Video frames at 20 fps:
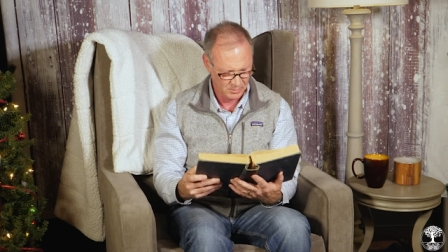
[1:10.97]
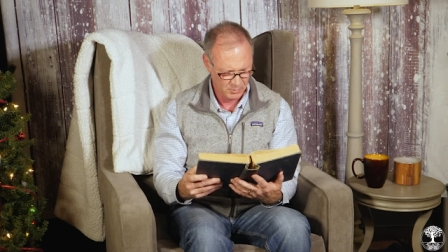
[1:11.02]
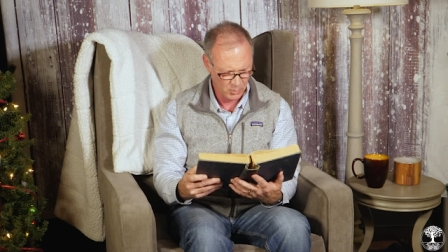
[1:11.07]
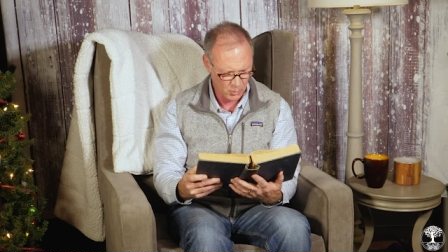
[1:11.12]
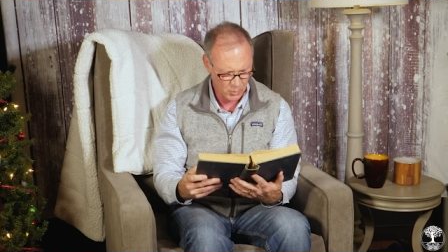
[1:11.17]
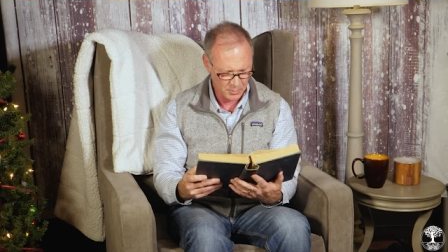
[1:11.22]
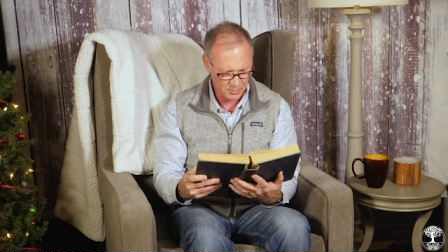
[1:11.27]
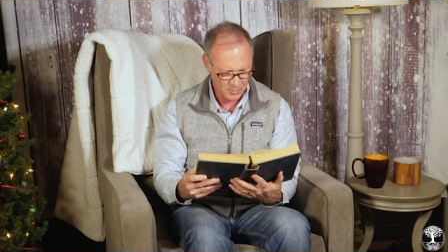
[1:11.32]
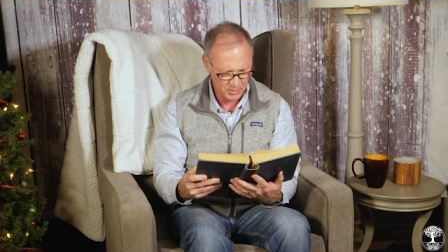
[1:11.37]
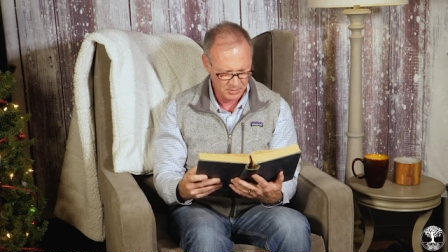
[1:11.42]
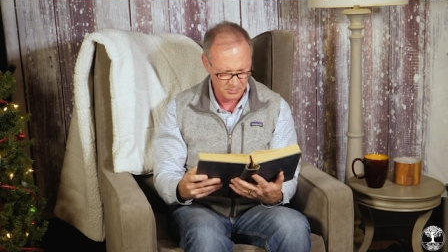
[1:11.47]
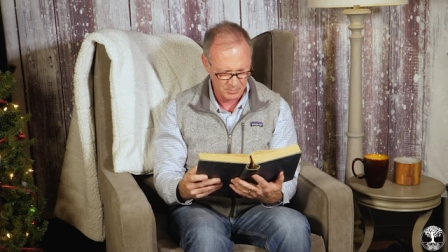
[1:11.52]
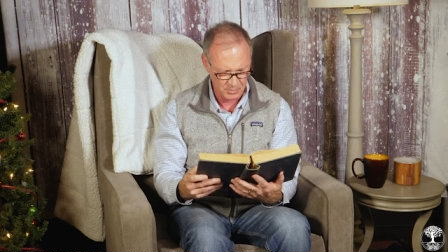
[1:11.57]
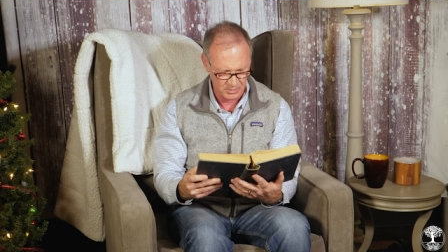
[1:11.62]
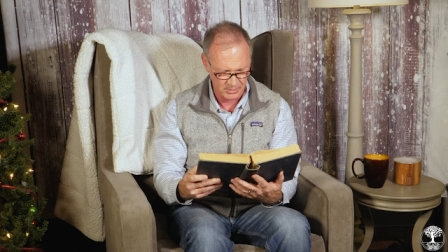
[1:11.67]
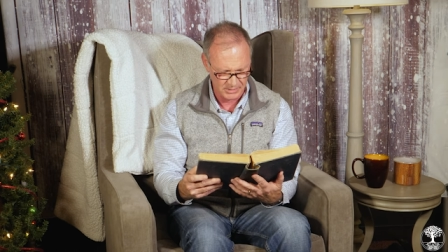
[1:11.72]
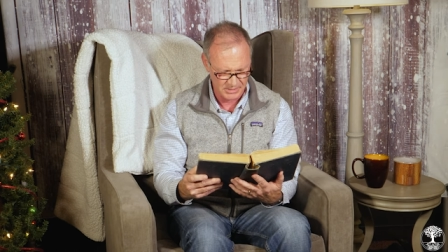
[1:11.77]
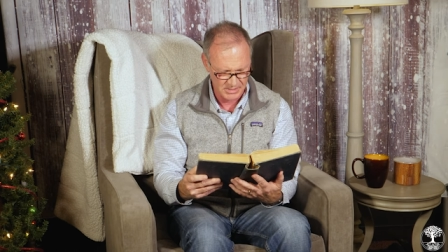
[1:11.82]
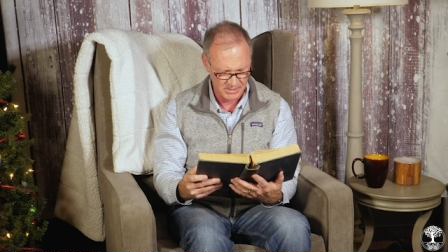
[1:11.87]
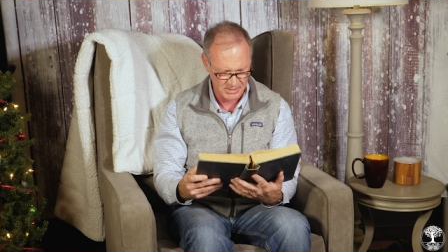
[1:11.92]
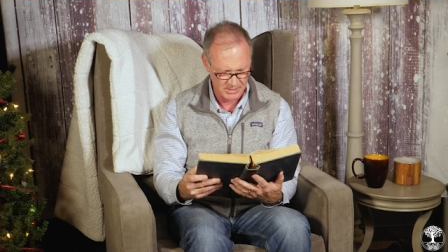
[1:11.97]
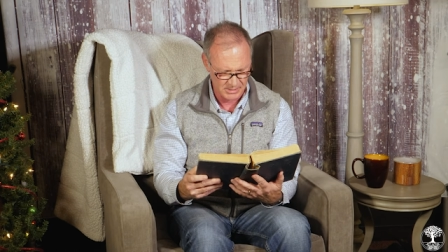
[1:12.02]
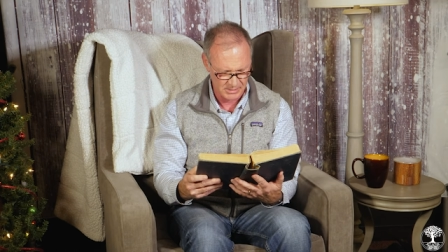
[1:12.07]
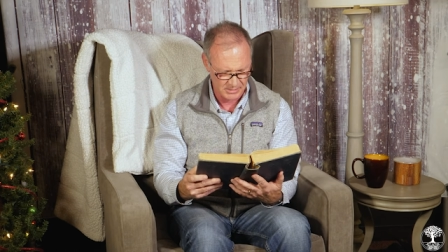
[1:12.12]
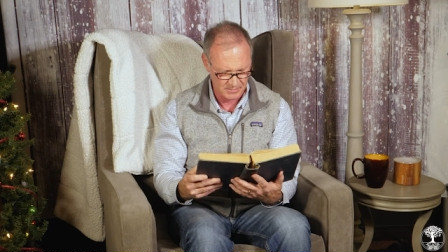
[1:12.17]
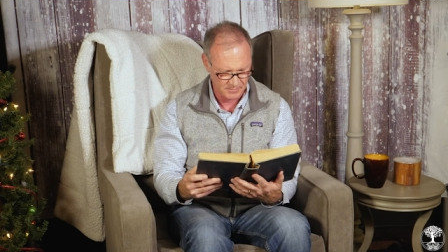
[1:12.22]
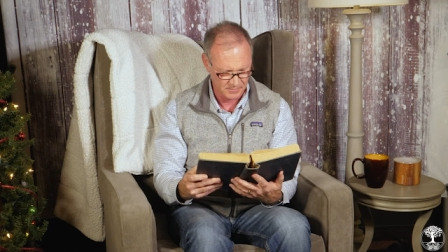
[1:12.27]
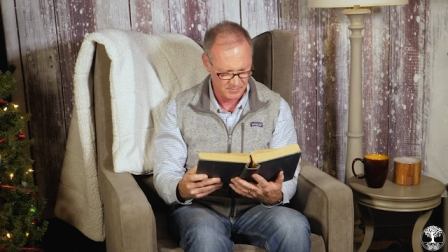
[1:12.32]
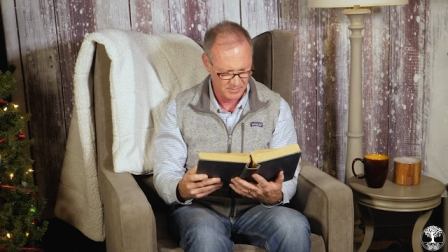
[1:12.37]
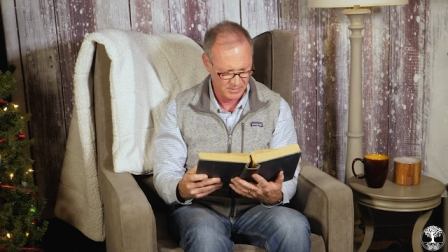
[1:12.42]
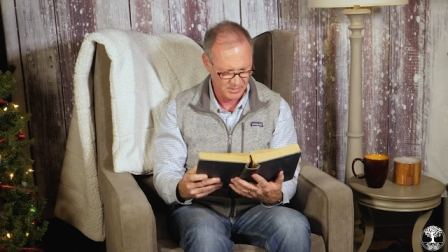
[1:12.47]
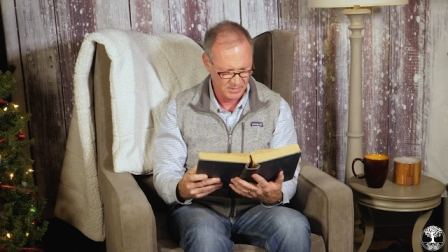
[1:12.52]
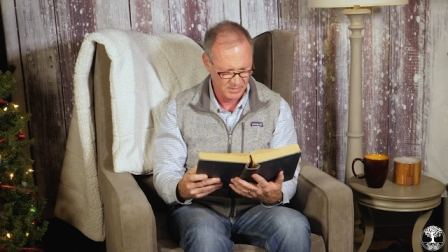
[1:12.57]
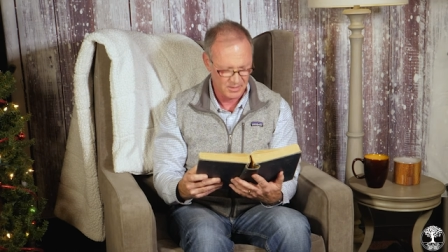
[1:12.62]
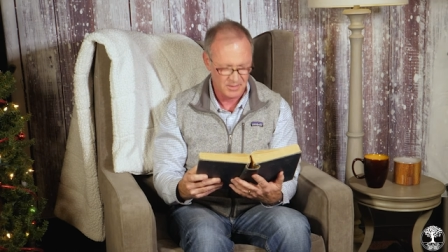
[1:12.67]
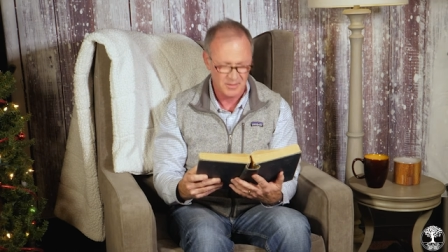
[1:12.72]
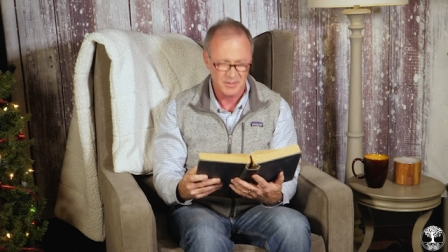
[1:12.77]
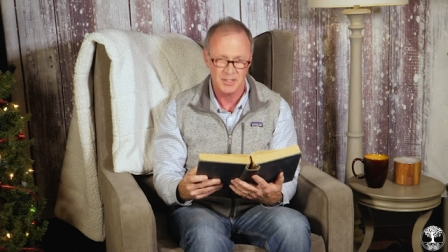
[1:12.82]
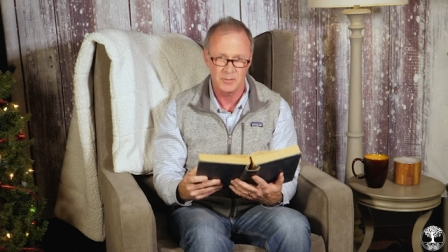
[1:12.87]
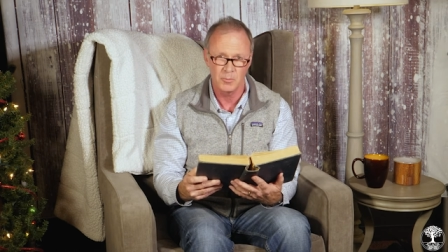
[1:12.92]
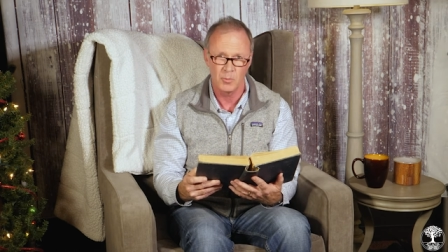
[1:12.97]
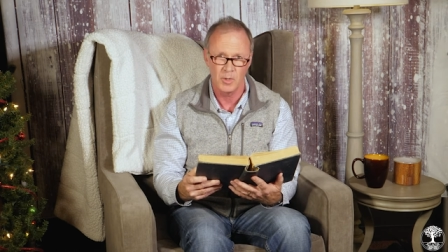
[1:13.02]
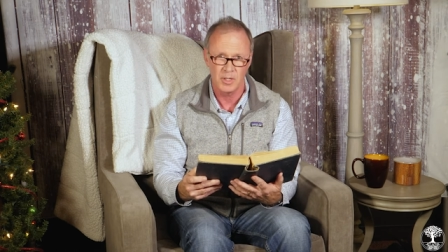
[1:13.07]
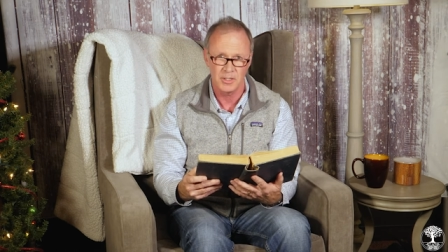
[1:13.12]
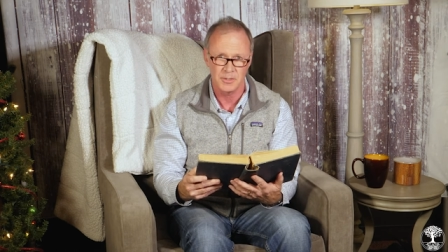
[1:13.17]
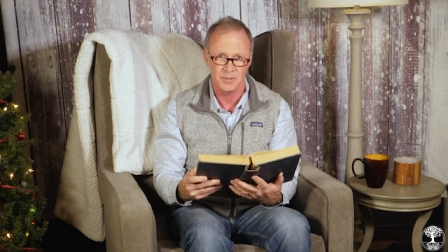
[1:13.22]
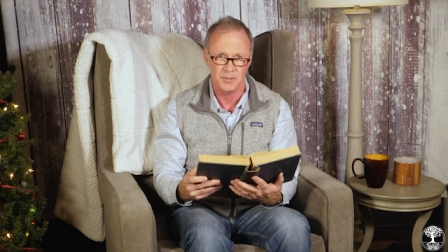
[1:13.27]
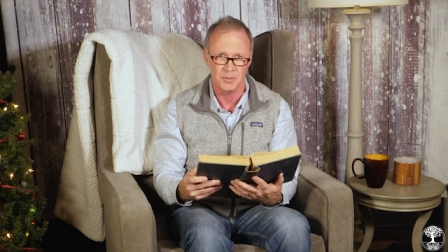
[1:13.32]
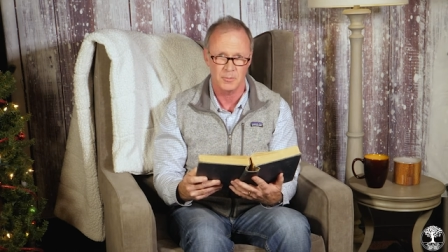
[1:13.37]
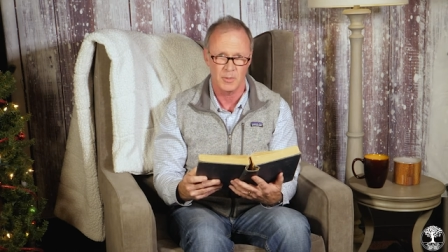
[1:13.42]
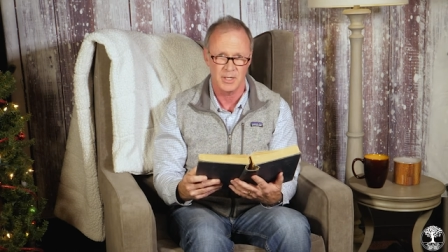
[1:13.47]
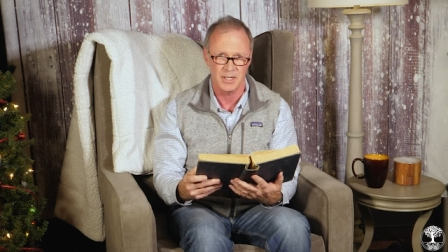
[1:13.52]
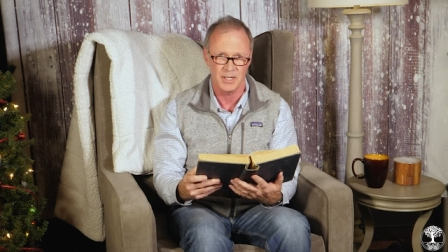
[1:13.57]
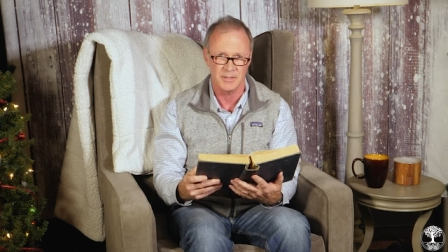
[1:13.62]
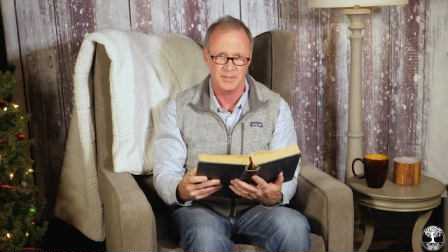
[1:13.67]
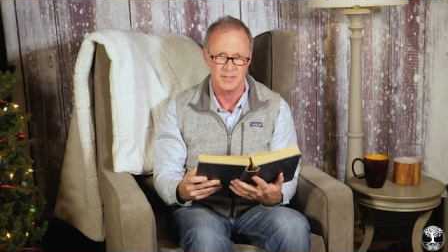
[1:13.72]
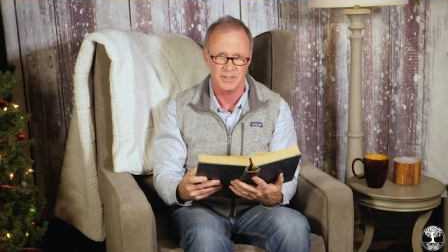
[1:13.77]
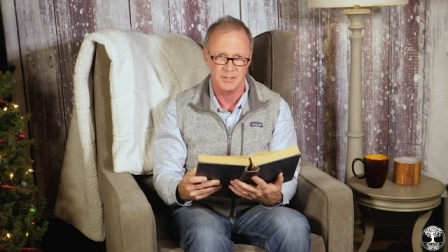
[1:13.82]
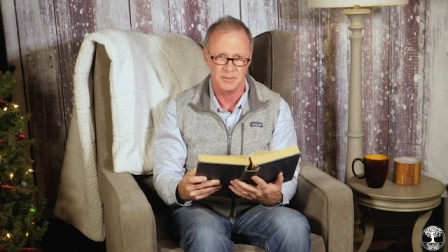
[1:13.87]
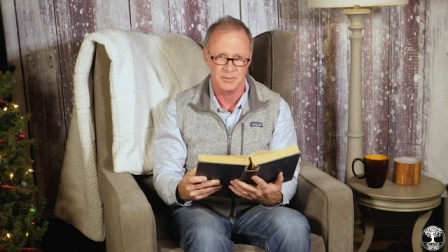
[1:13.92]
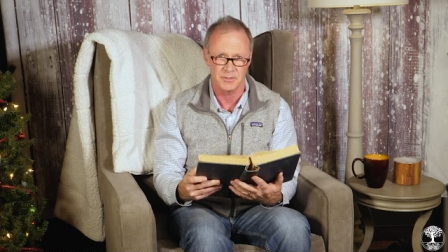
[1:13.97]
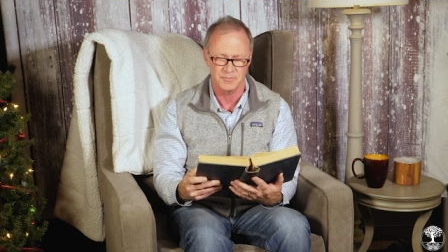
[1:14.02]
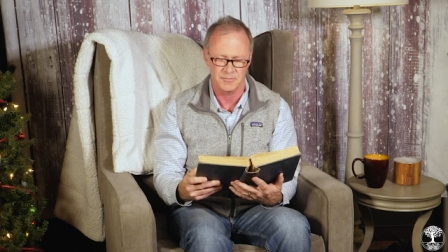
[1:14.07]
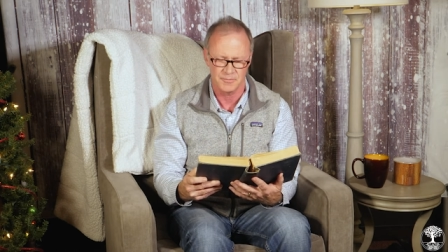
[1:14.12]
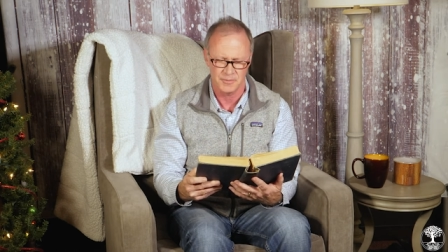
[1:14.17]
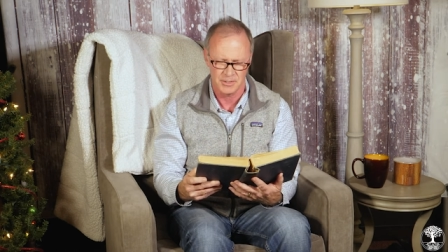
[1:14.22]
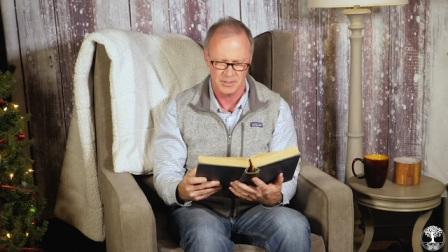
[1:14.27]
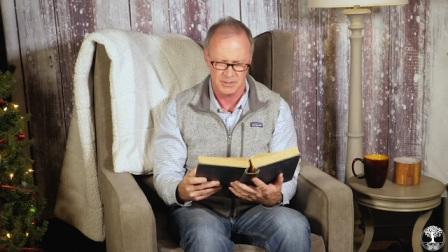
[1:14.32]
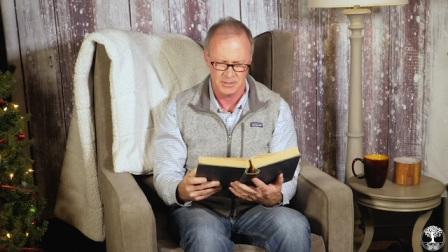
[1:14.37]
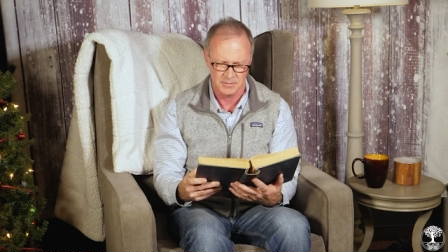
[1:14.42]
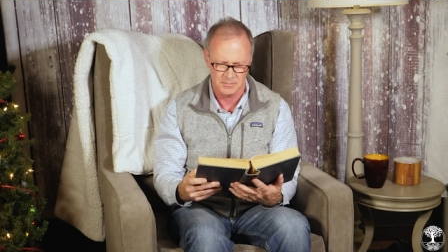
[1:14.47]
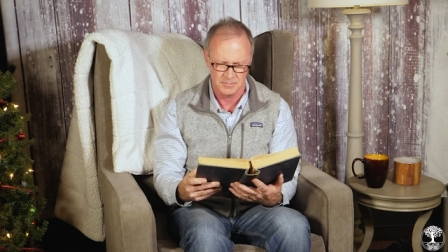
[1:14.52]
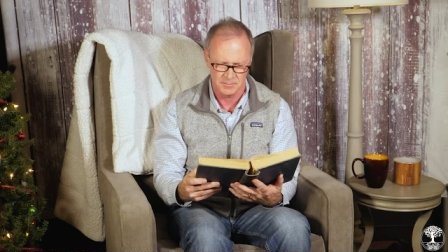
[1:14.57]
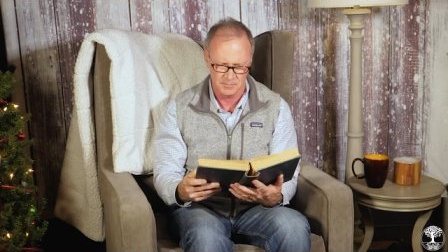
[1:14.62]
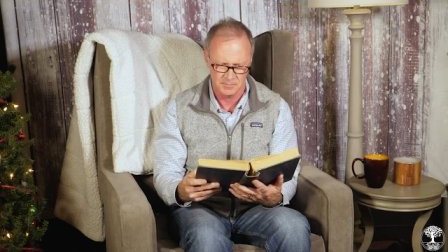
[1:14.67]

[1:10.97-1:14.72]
Poor people, he said, they wonder why they are afraid.